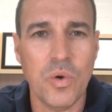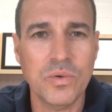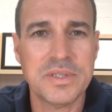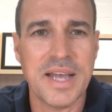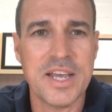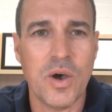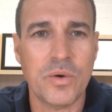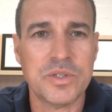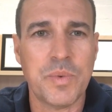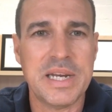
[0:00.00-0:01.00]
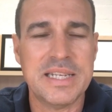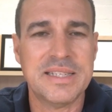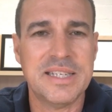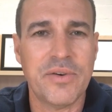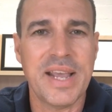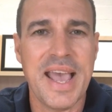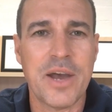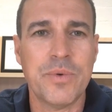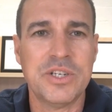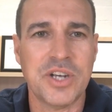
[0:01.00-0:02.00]
all stakeholders when considering how
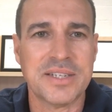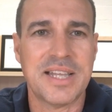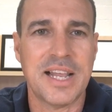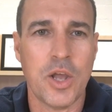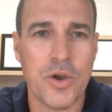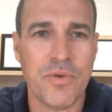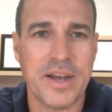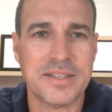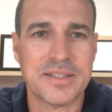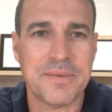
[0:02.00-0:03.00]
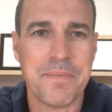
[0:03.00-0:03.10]
to adjust their loan rates.